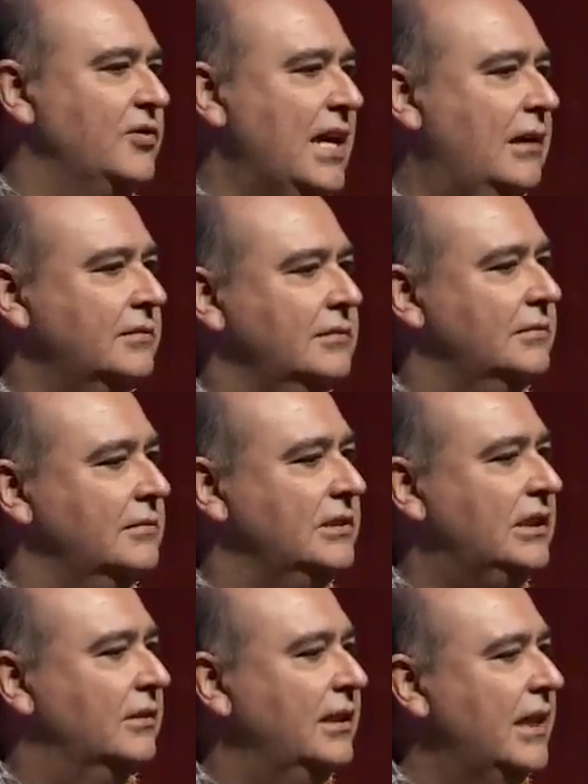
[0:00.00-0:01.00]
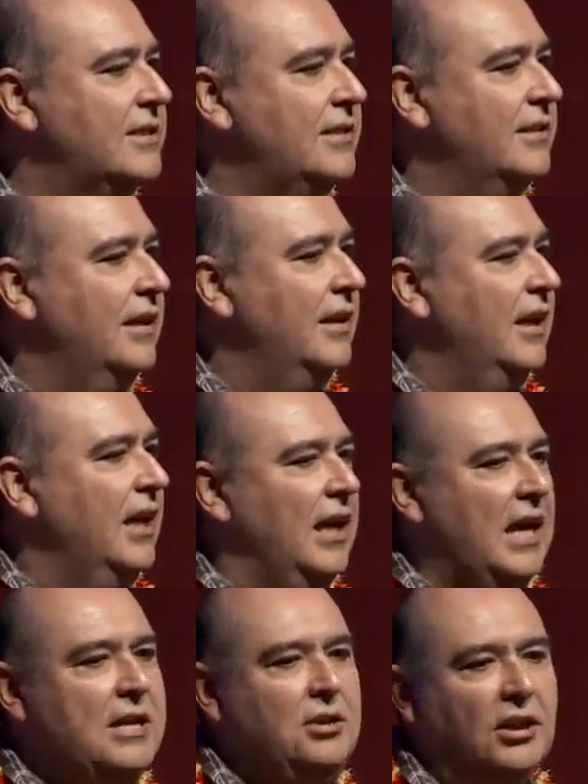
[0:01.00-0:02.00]
goes out.
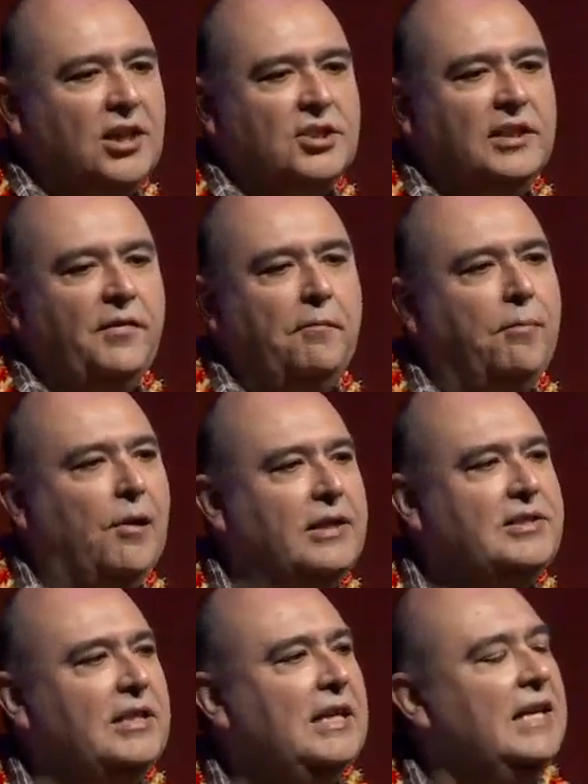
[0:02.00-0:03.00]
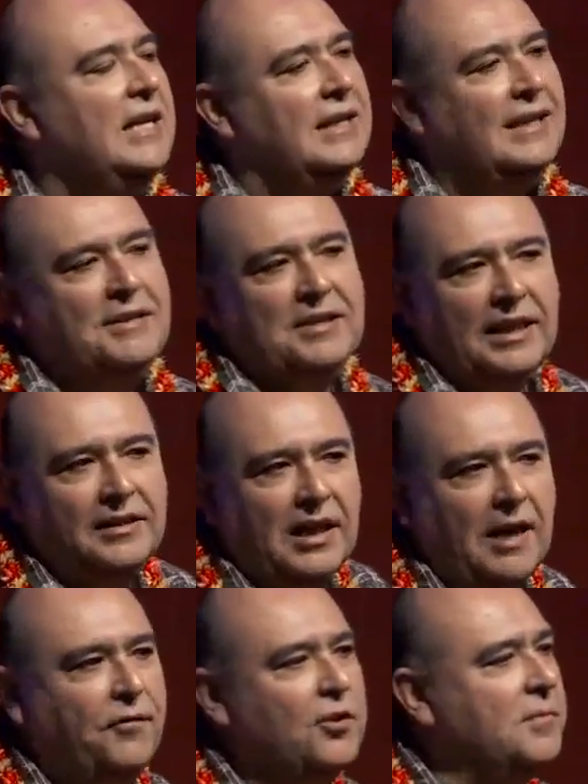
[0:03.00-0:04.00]
And lots of different parts. Like
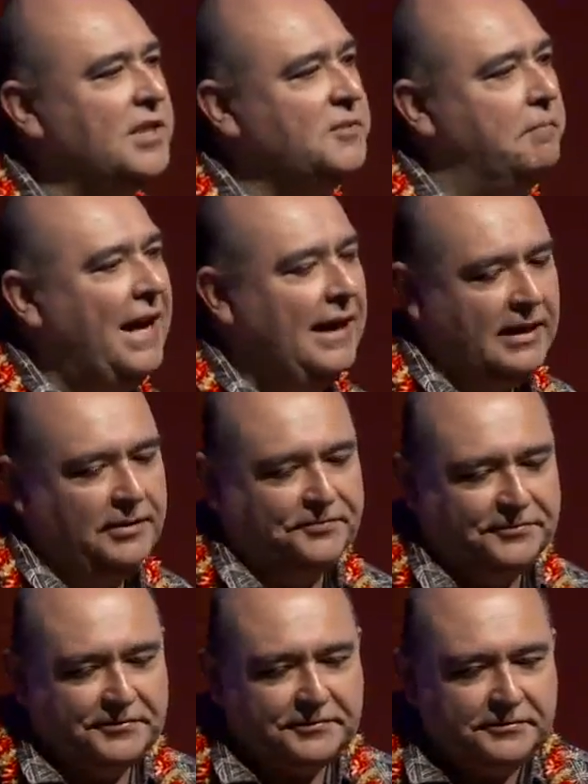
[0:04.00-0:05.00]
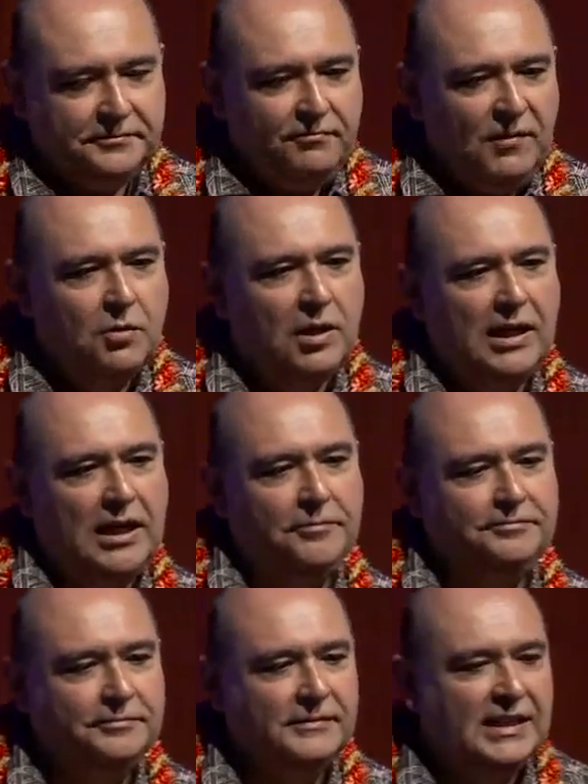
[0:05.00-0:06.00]
a few months back,
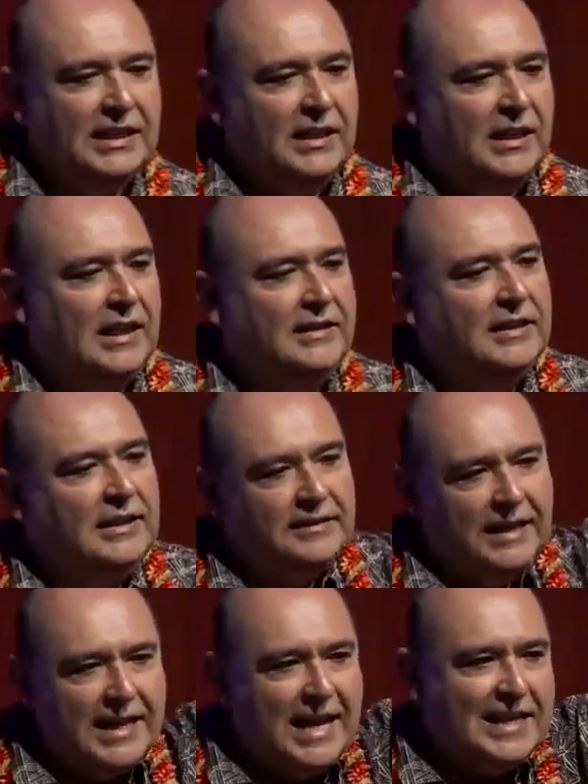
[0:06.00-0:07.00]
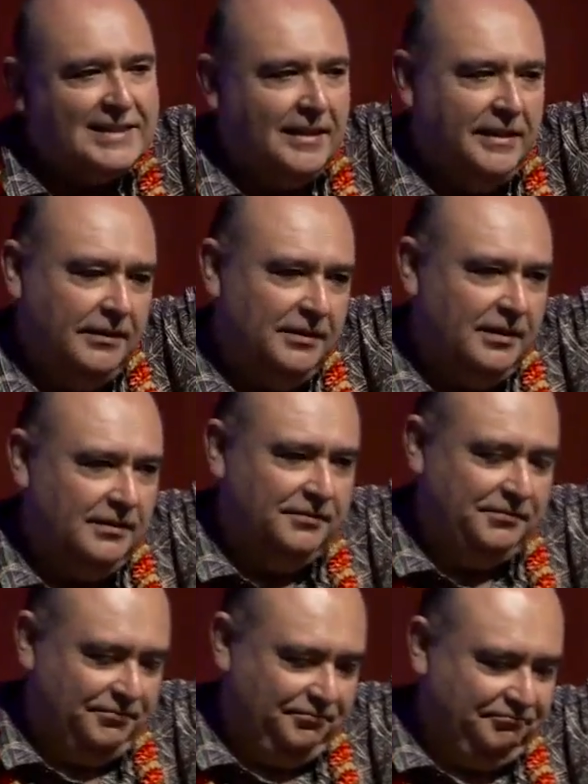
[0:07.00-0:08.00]
NASA
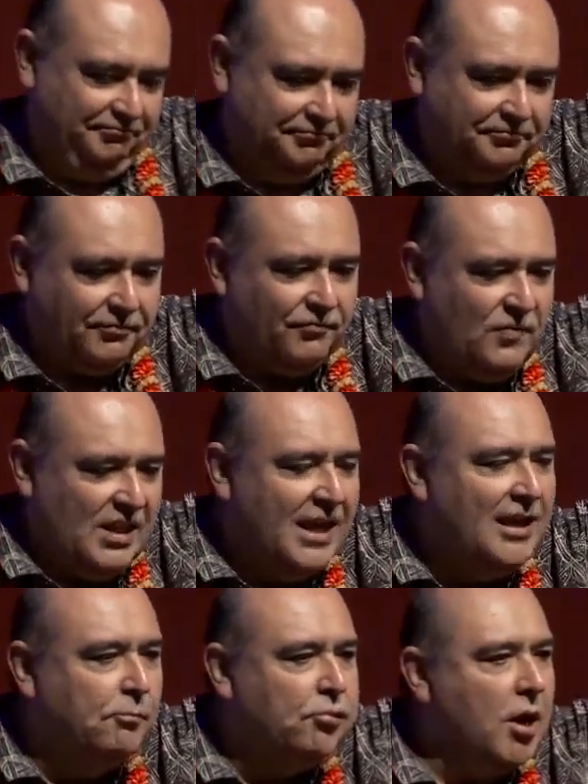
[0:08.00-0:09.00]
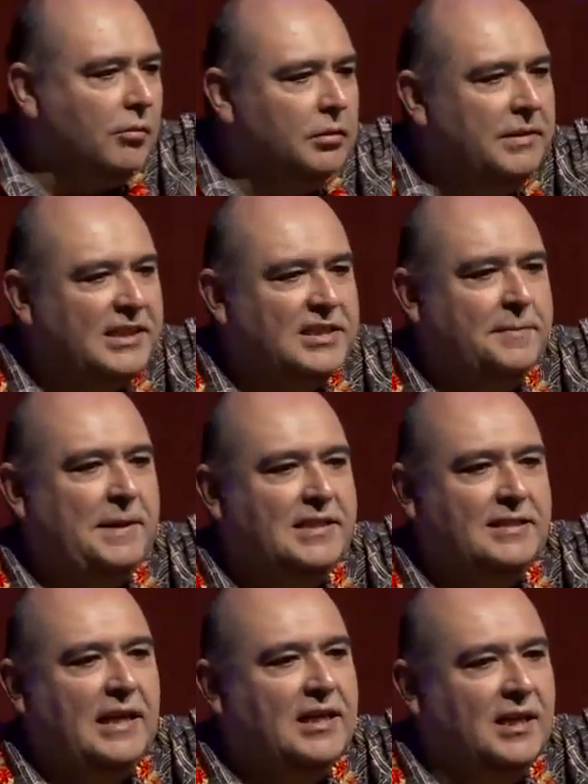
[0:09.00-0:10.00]
had a problem at the
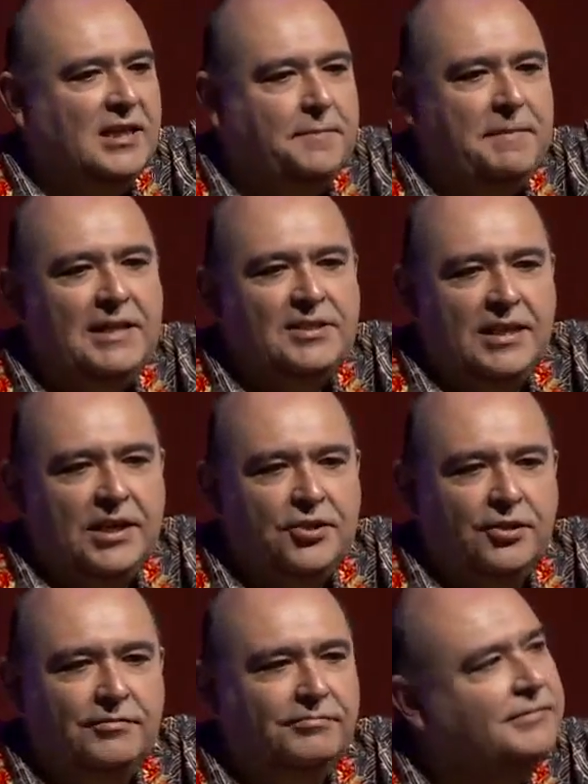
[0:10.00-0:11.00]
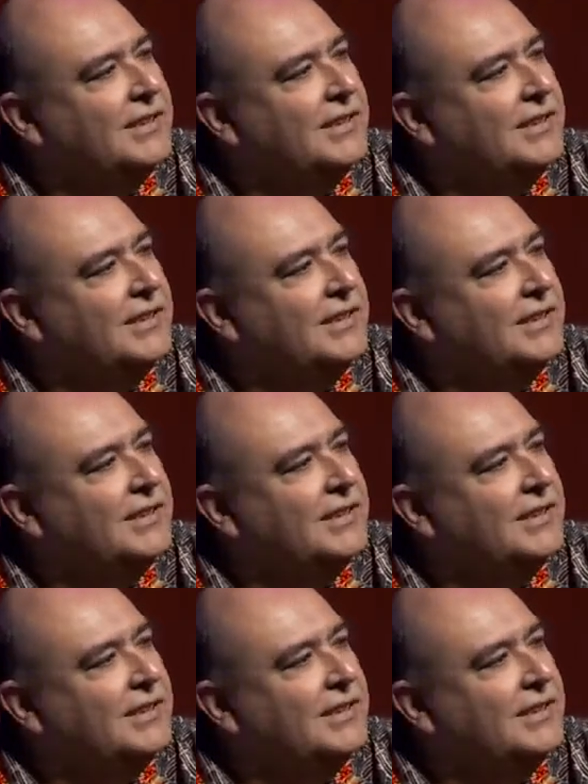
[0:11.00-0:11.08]
space station,